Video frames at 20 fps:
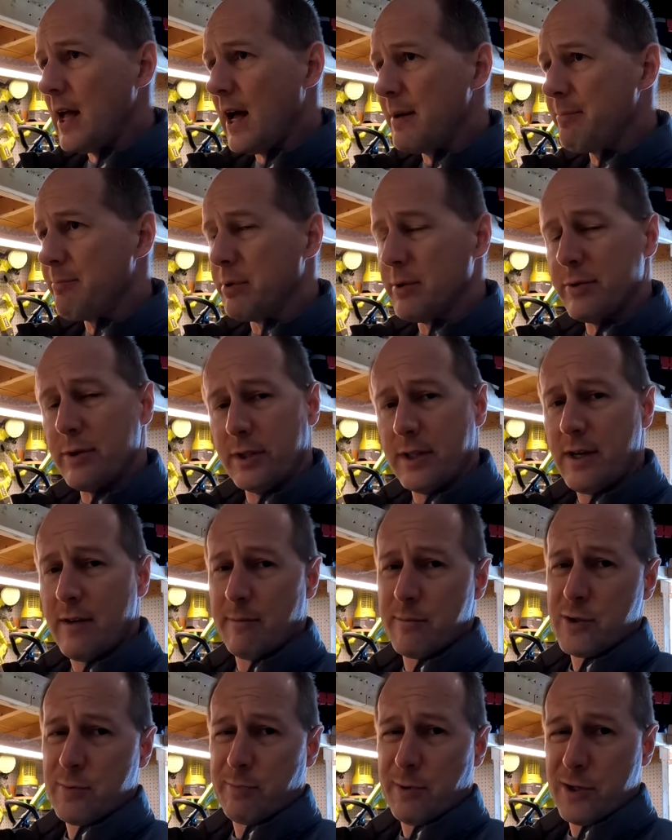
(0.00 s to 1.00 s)
I'm
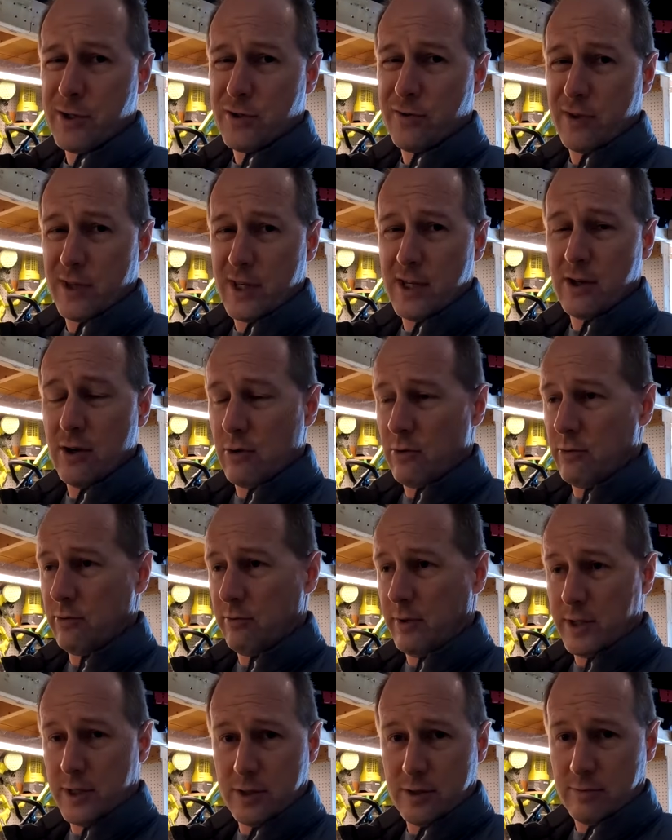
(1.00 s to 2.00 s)
pretty sure the Ego
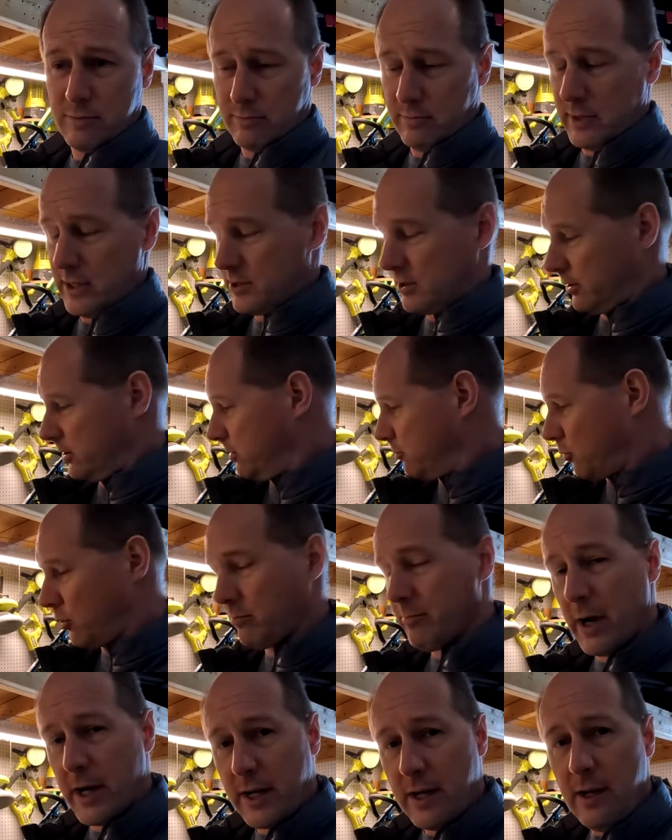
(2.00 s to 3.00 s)
is a little
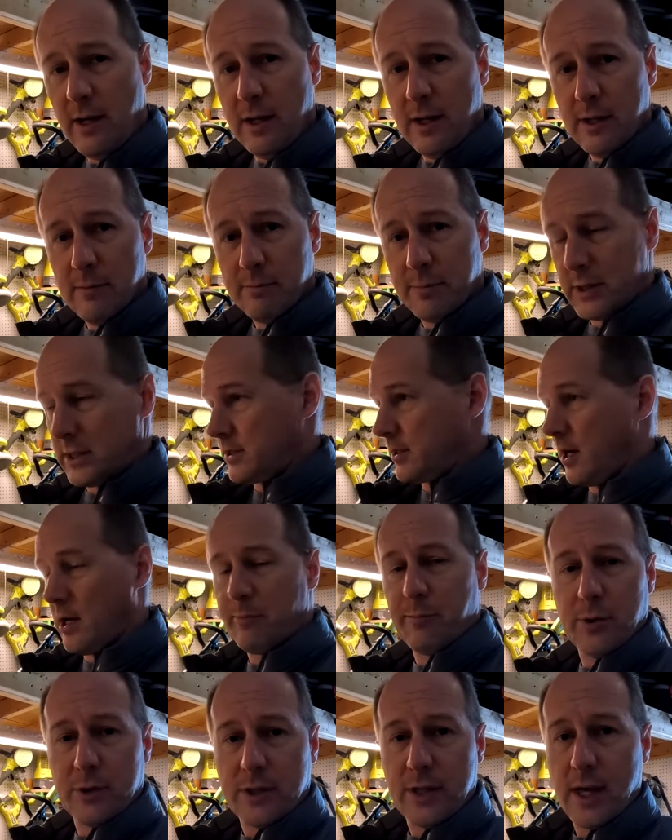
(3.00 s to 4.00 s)
more money, but I'll
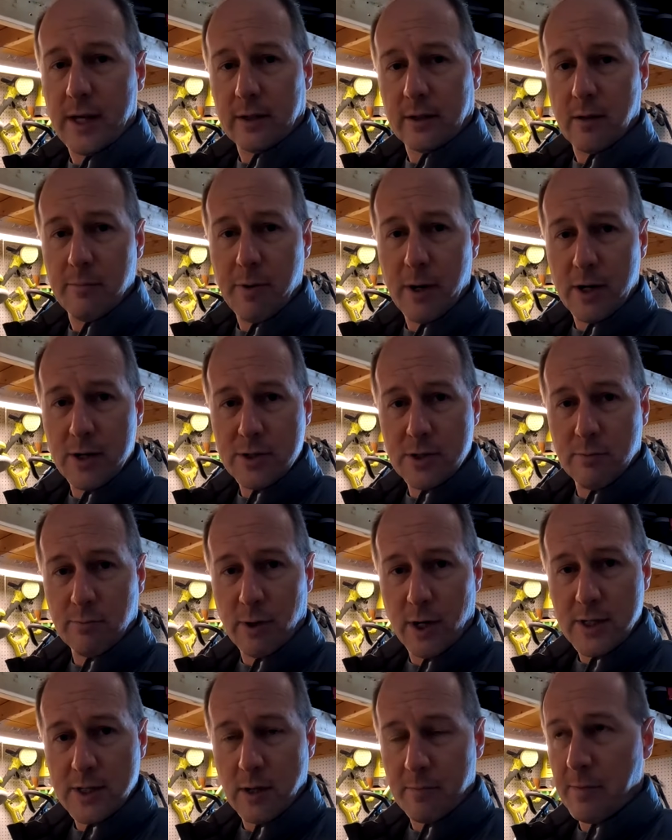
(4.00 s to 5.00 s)
put that comparison
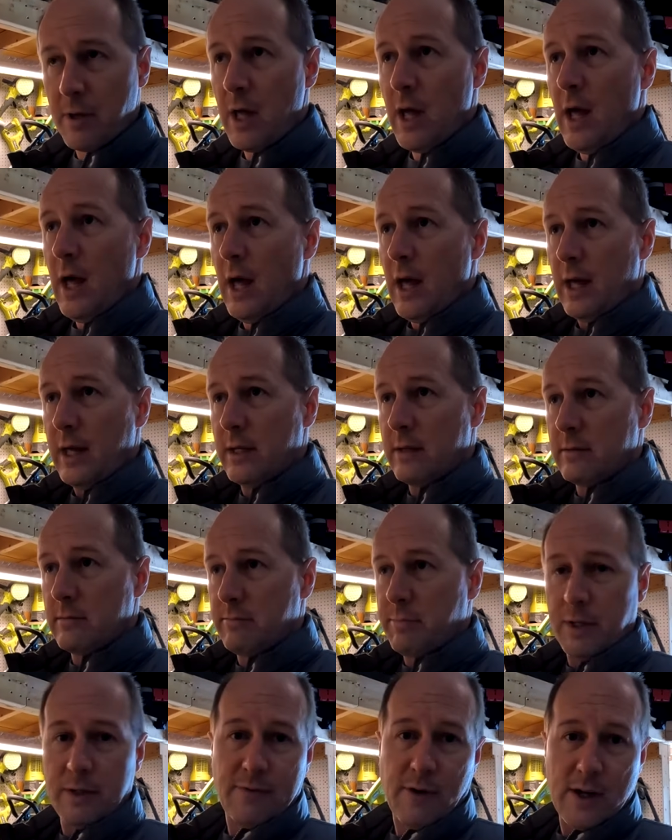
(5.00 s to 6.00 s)
price up.
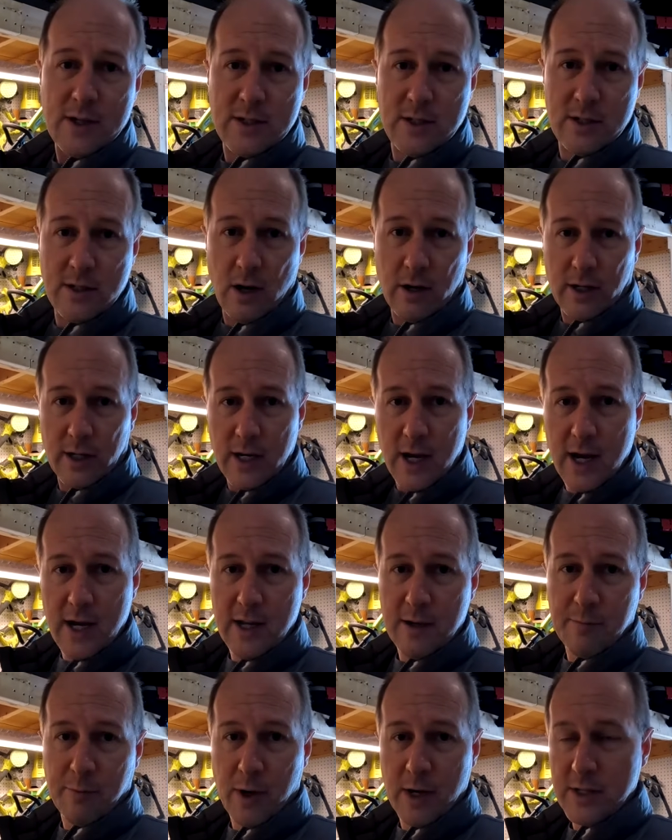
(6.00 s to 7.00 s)
And be advised, these are
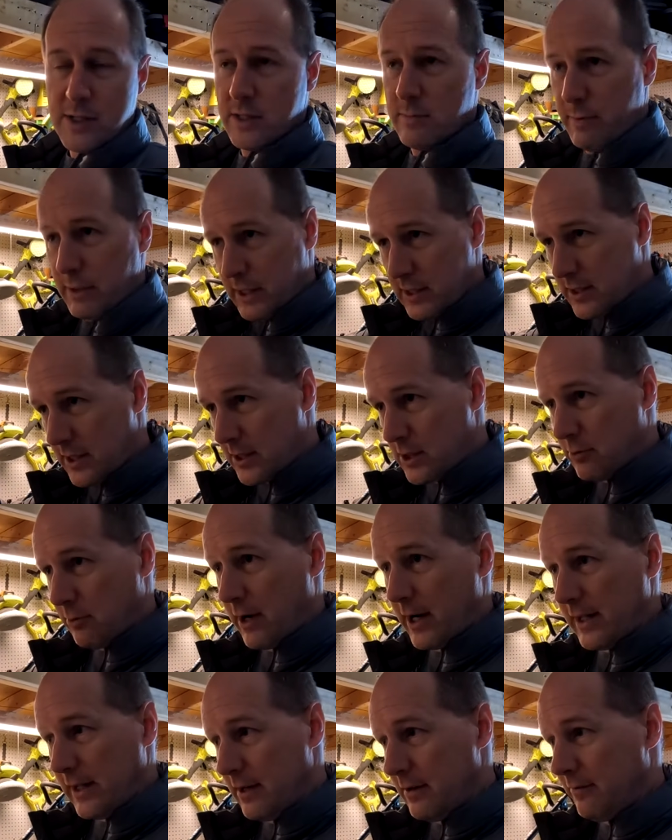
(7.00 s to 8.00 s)
Canadian prices because that's
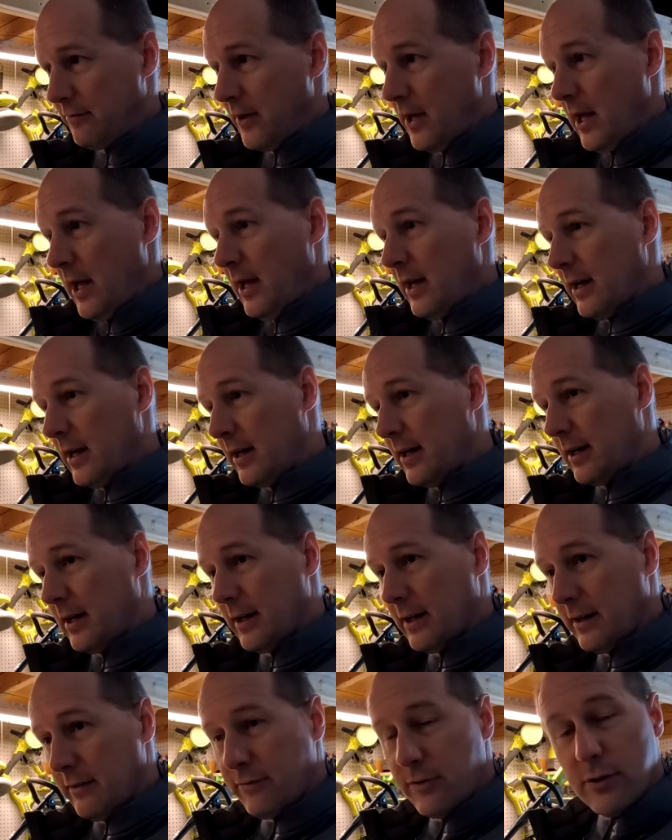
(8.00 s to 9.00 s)
where I live.
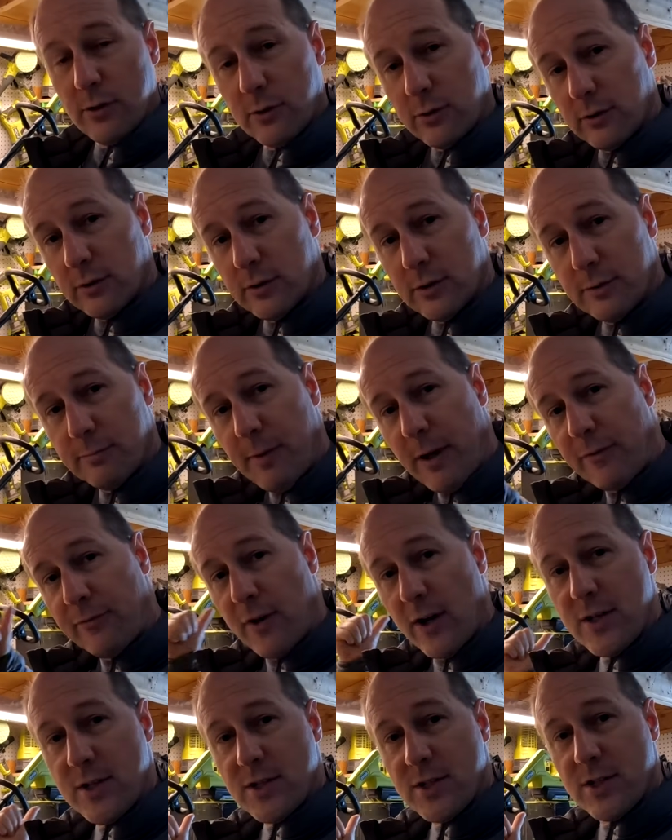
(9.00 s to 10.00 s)
If you're my
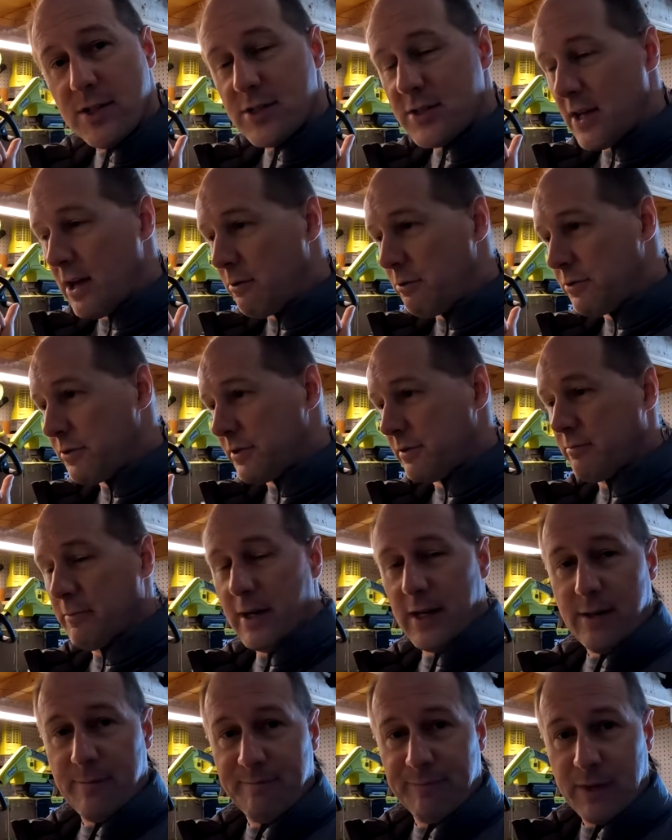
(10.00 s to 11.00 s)
friends to the south,
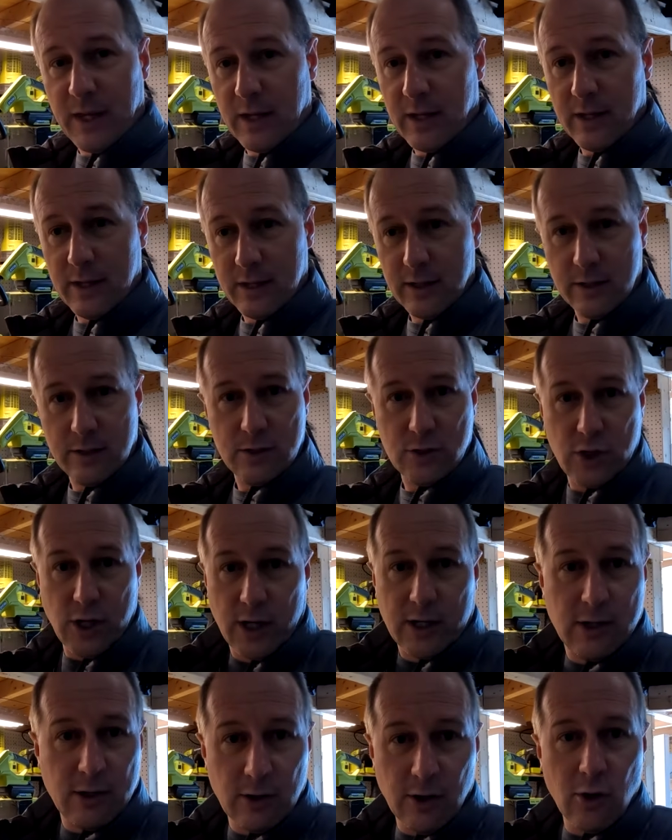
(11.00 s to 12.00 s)
well,
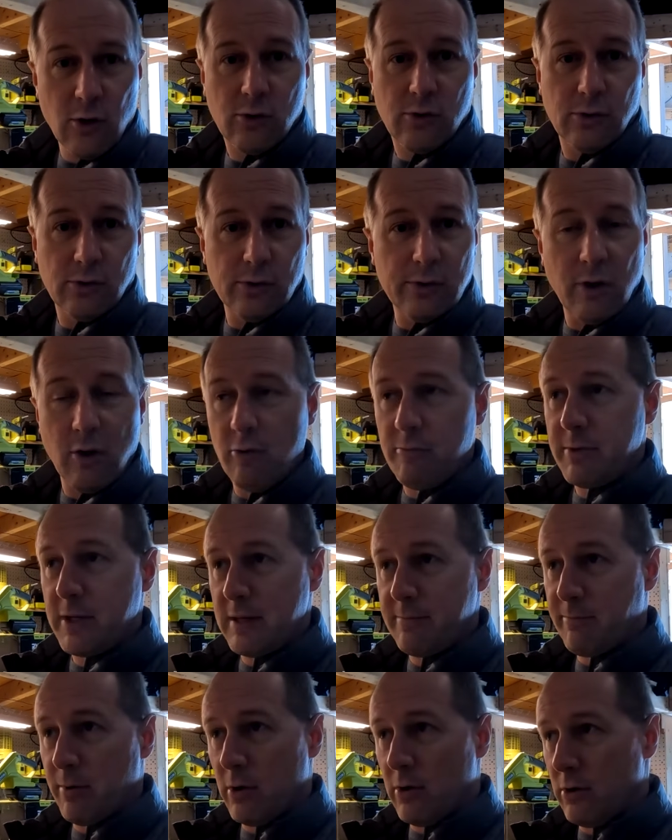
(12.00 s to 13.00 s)
check your local Home
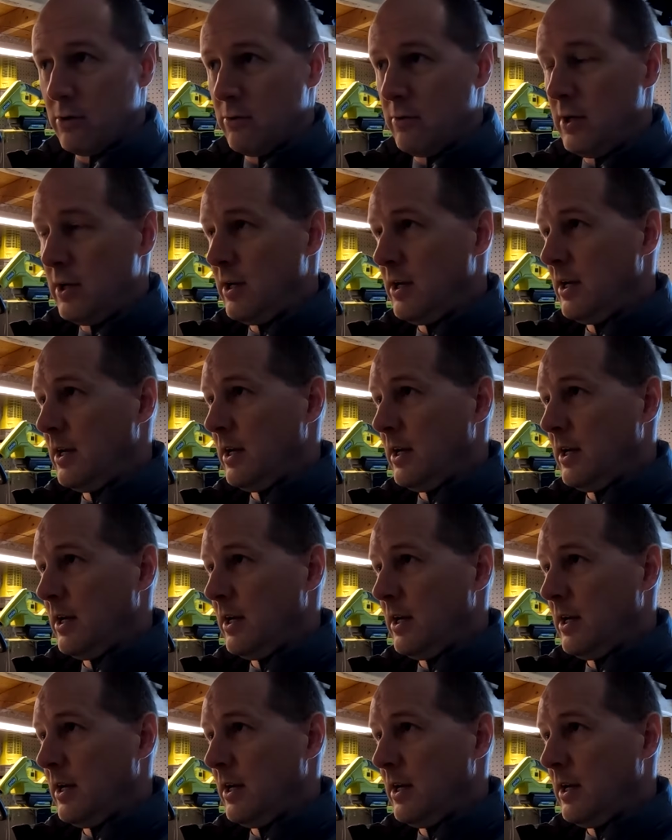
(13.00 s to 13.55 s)
Depot.